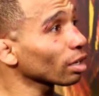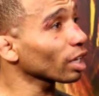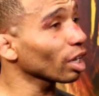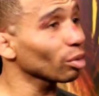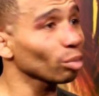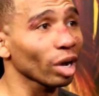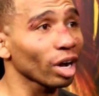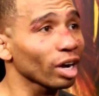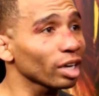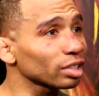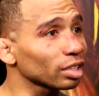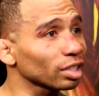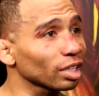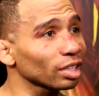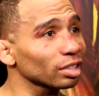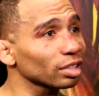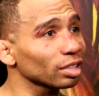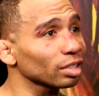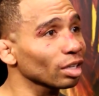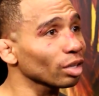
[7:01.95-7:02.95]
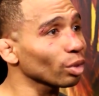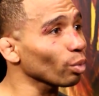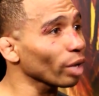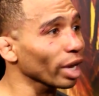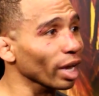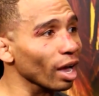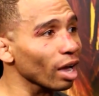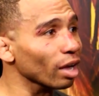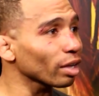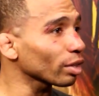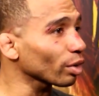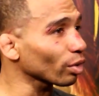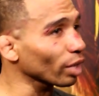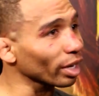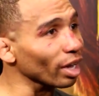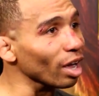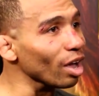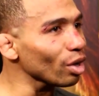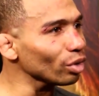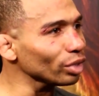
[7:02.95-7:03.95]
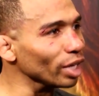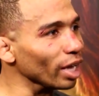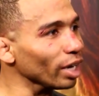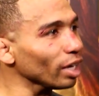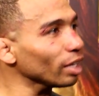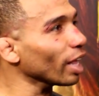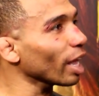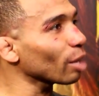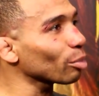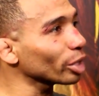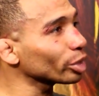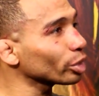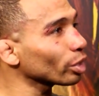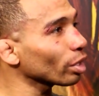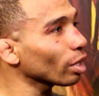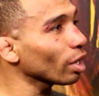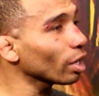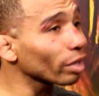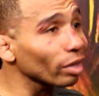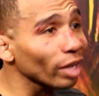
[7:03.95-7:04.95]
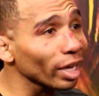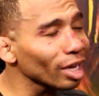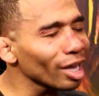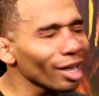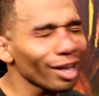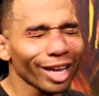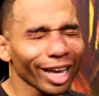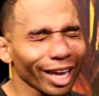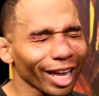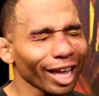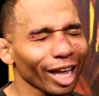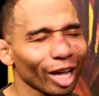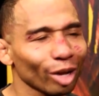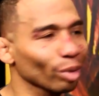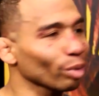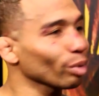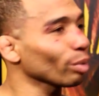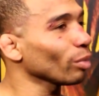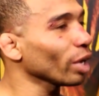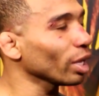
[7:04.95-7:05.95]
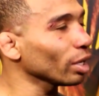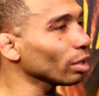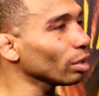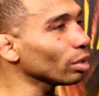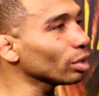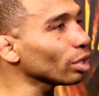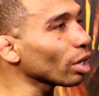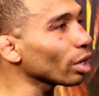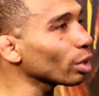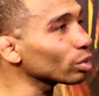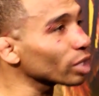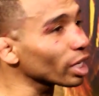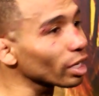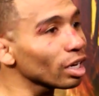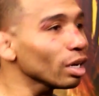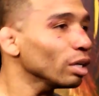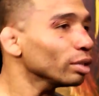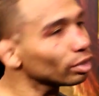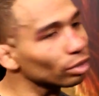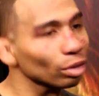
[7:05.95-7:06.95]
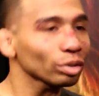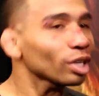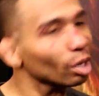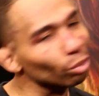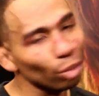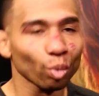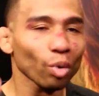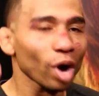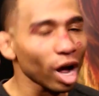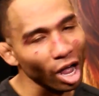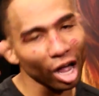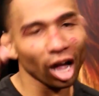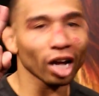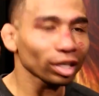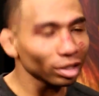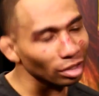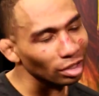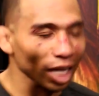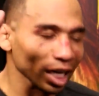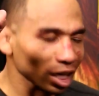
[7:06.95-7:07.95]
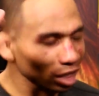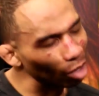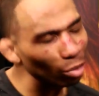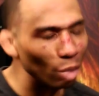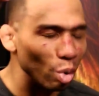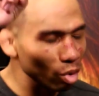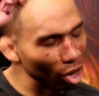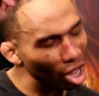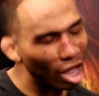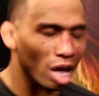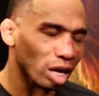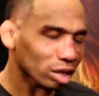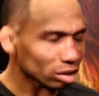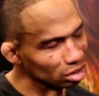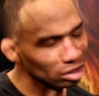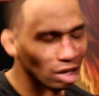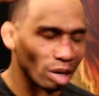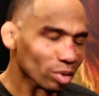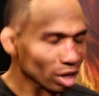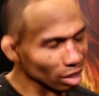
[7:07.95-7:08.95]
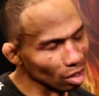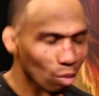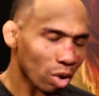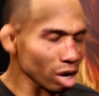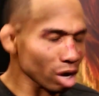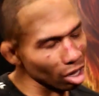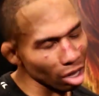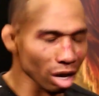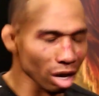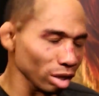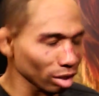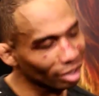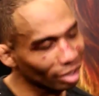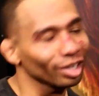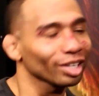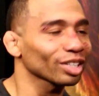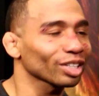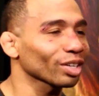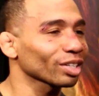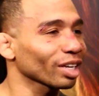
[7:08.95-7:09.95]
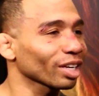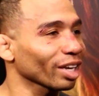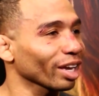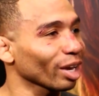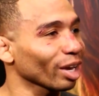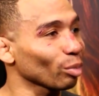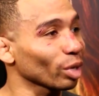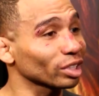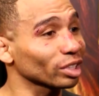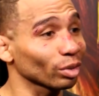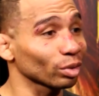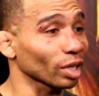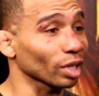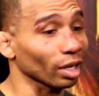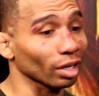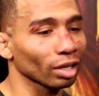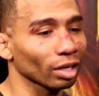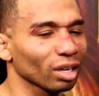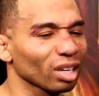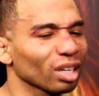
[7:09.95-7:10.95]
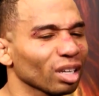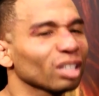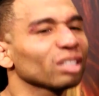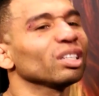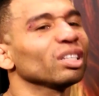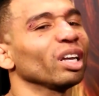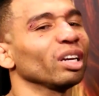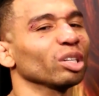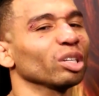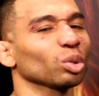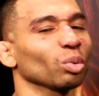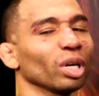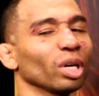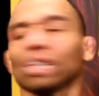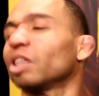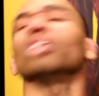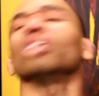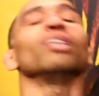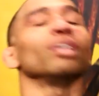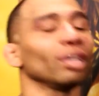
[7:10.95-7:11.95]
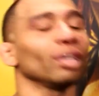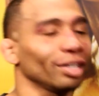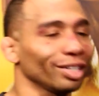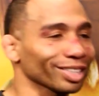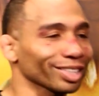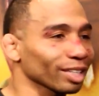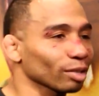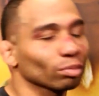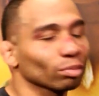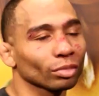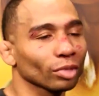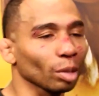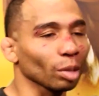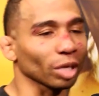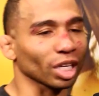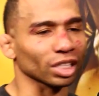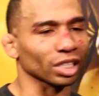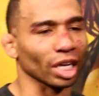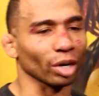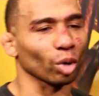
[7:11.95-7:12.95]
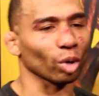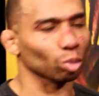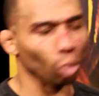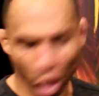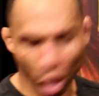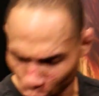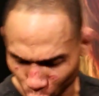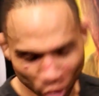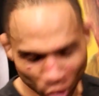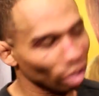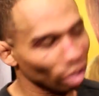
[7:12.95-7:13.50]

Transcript: Gave them hugs and kisses on the way out, and they're like, oh, daddy. They had my shirt on. They're like, eh. And my little daughter was like, you're number one. Daddy number one. Dad number one. So I was like, yeah. And my son was like, daddy, you're sweating. Ugh. And I was like, give me a kiss anyways, boy.